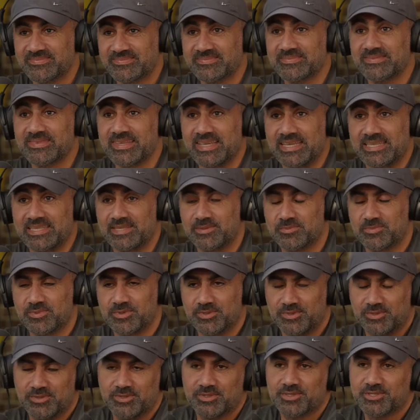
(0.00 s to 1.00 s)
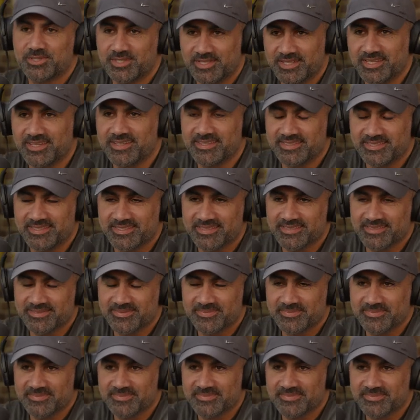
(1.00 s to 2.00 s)
either of Any those. British, yes.
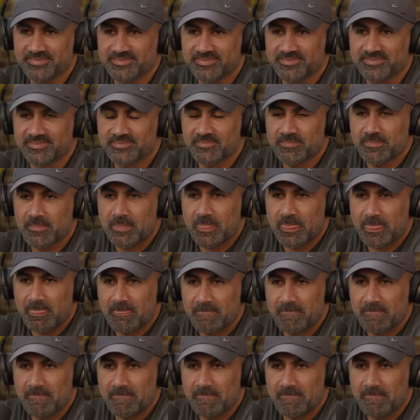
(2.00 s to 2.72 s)
So no British, no,